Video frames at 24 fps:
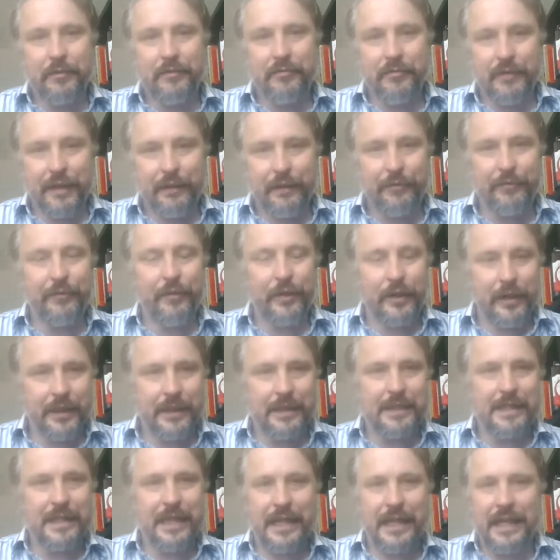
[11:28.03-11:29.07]
Ralph
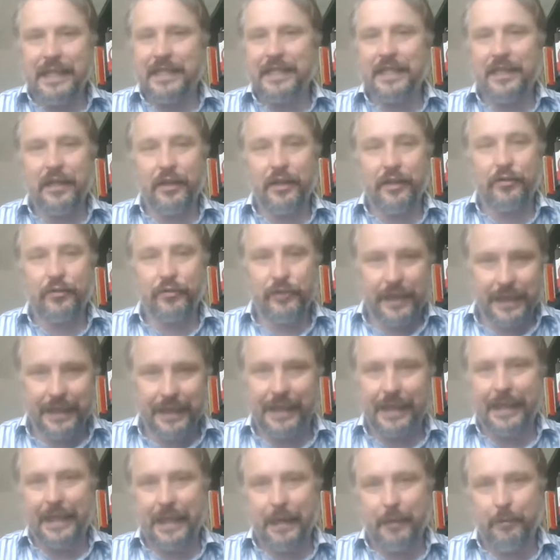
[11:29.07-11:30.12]
Fiennes is a
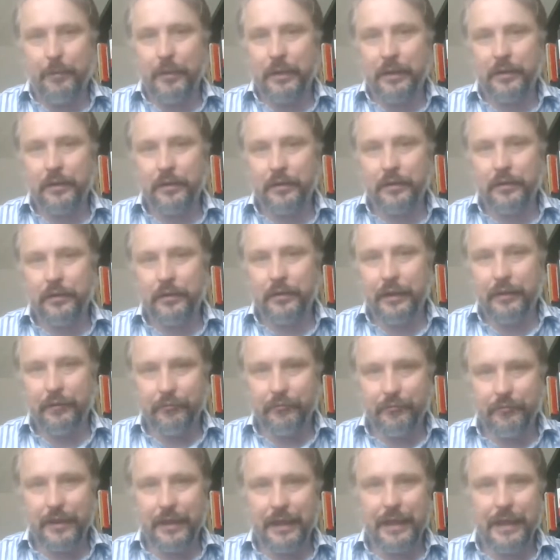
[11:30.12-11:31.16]
cracking M. He
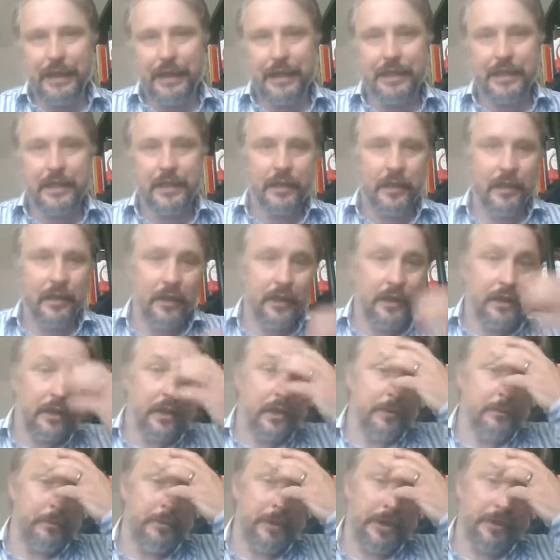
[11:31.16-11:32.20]
really is.
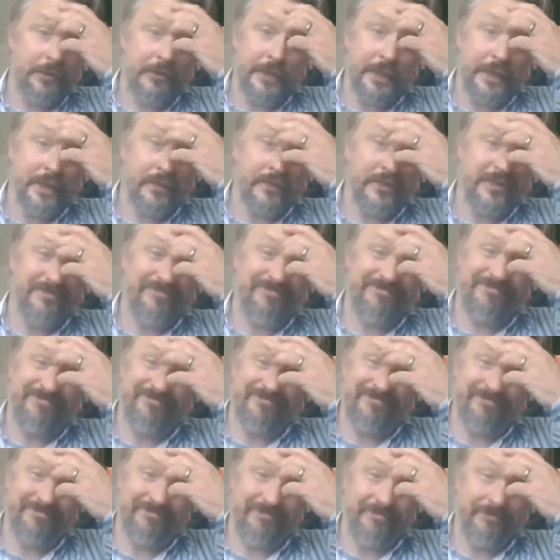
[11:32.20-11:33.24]
Blofeld,
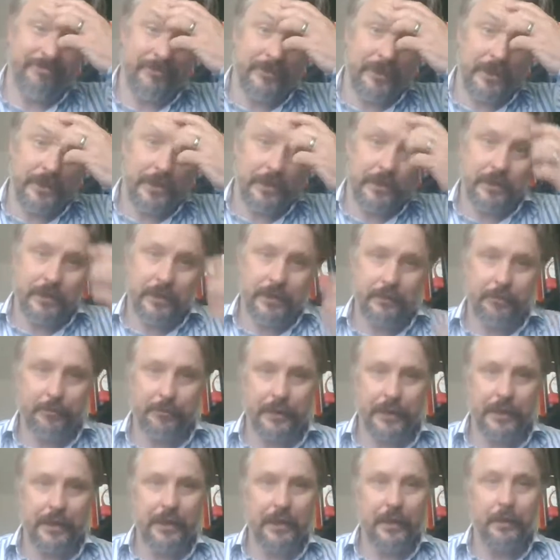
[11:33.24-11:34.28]

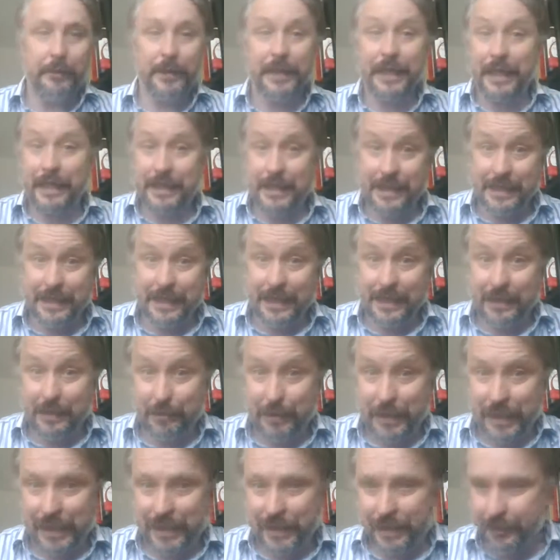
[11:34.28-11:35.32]
but I'm glad to see he's
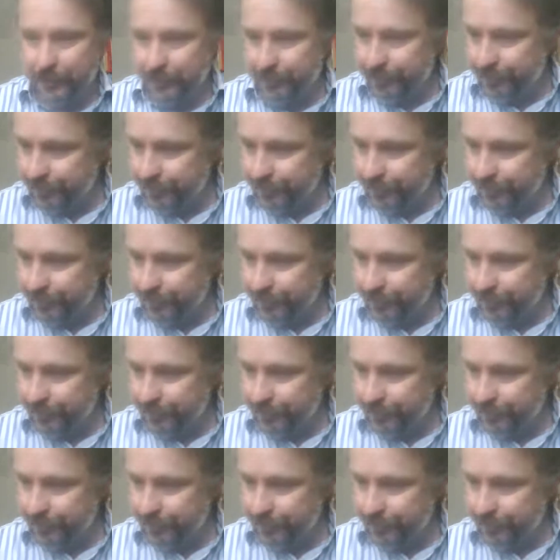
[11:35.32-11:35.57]
back.